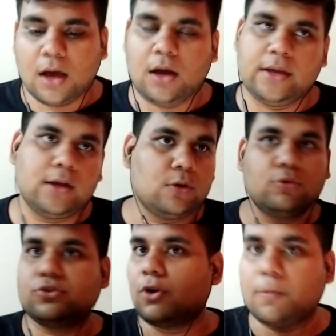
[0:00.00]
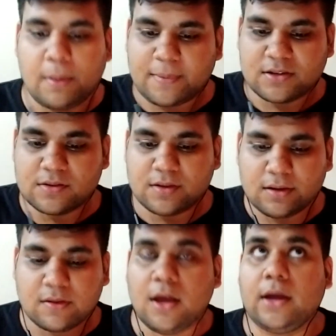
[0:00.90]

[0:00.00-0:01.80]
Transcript: includes rock, paper, scissors.